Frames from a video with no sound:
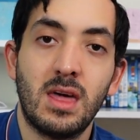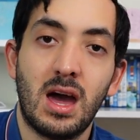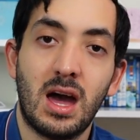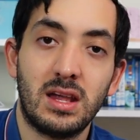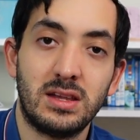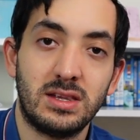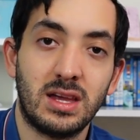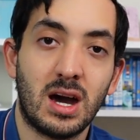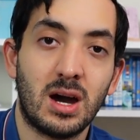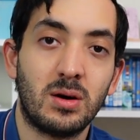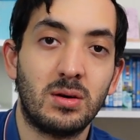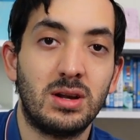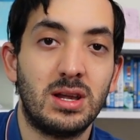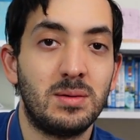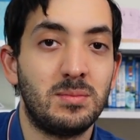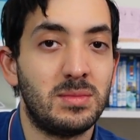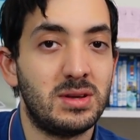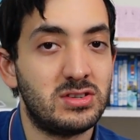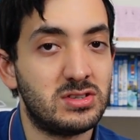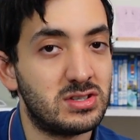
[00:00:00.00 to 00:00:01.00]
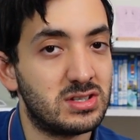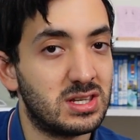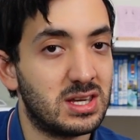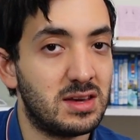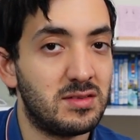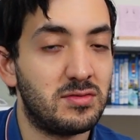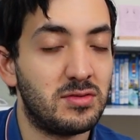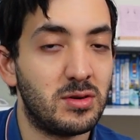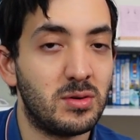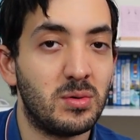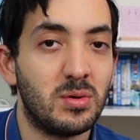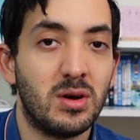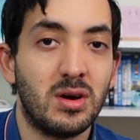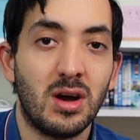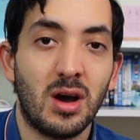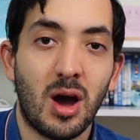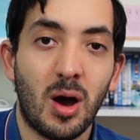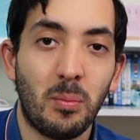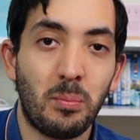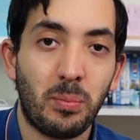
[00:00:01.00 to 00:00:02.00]
And now let me just give you
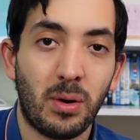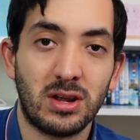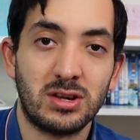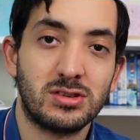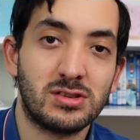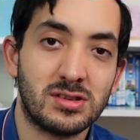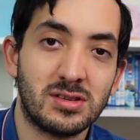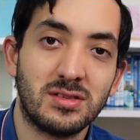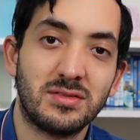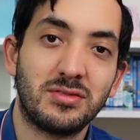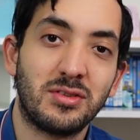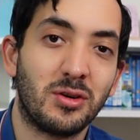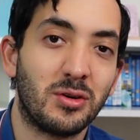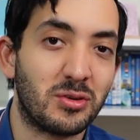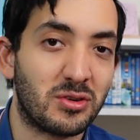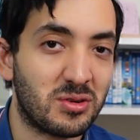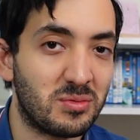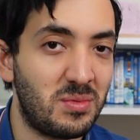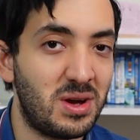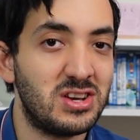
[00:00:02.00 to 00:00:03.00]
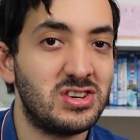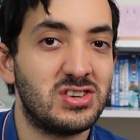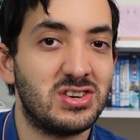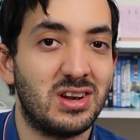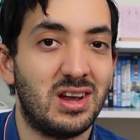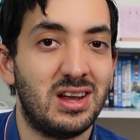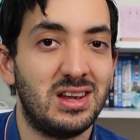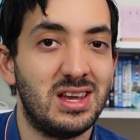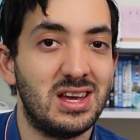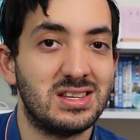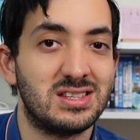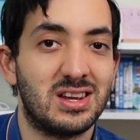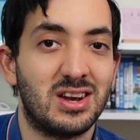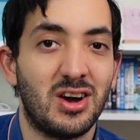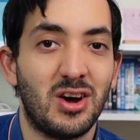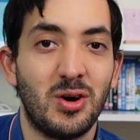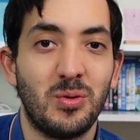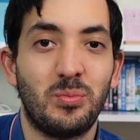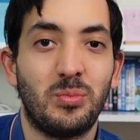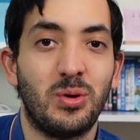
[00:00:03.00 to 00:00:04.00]
a bunch of automation ideas, and
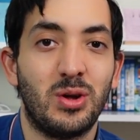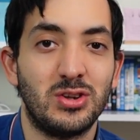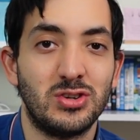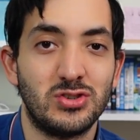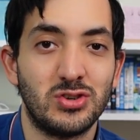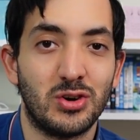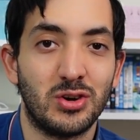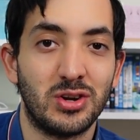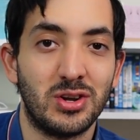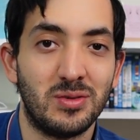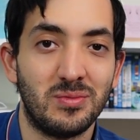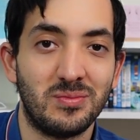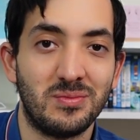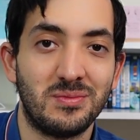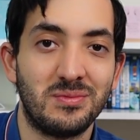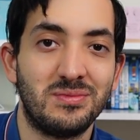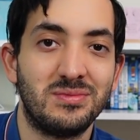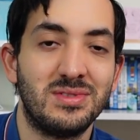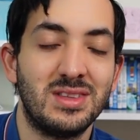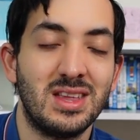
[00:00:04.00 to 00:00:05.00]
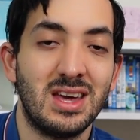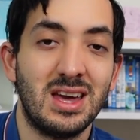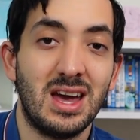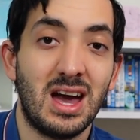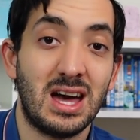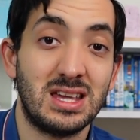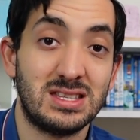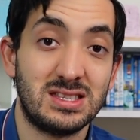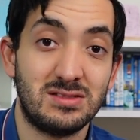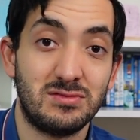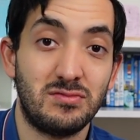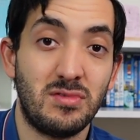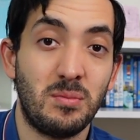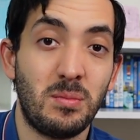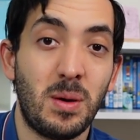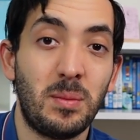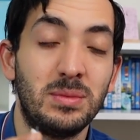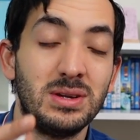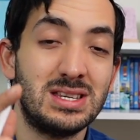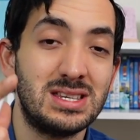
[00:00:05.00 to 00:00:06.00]
I hope you enjoy them. And
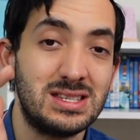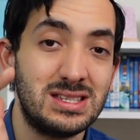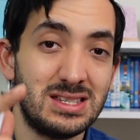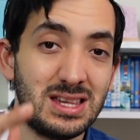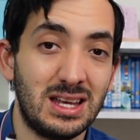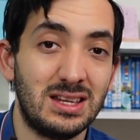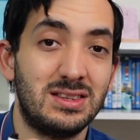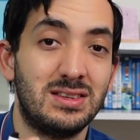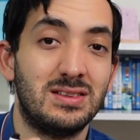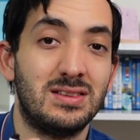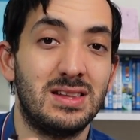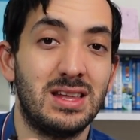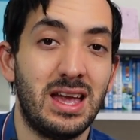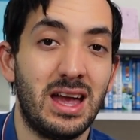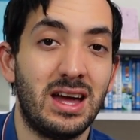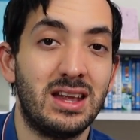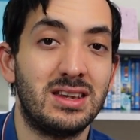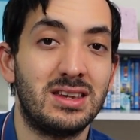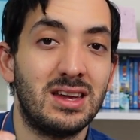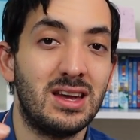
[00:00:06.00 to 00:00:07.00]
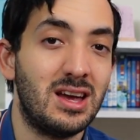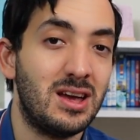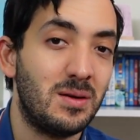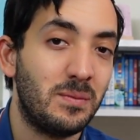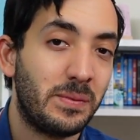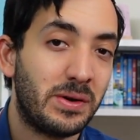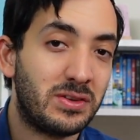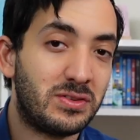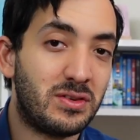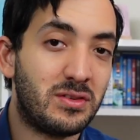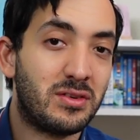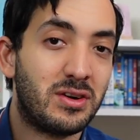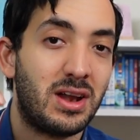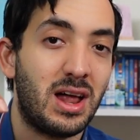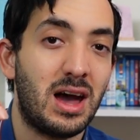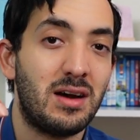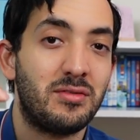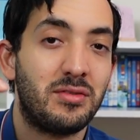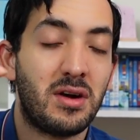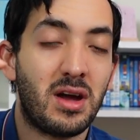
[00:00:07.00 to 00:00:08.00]
remember to stick till the end, because you're going
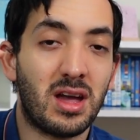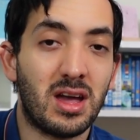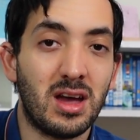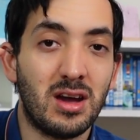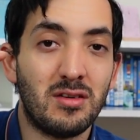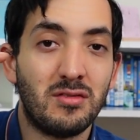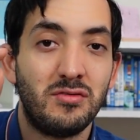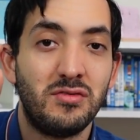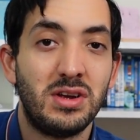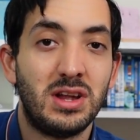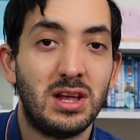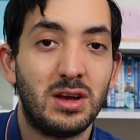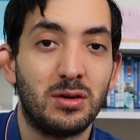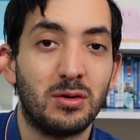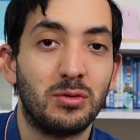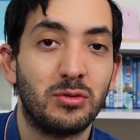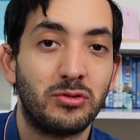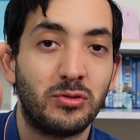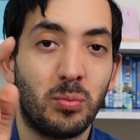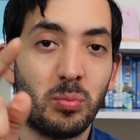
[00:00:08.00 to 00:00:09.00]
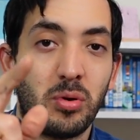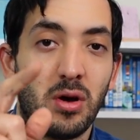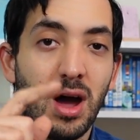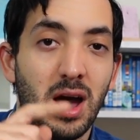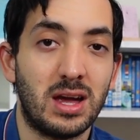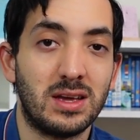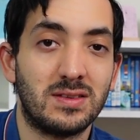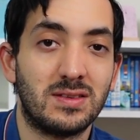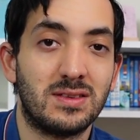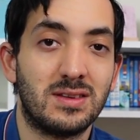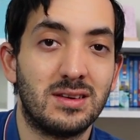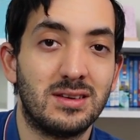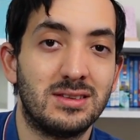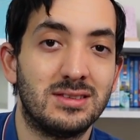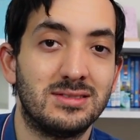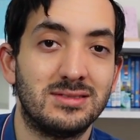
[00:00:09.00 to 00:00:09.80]
to have a really cool surprise.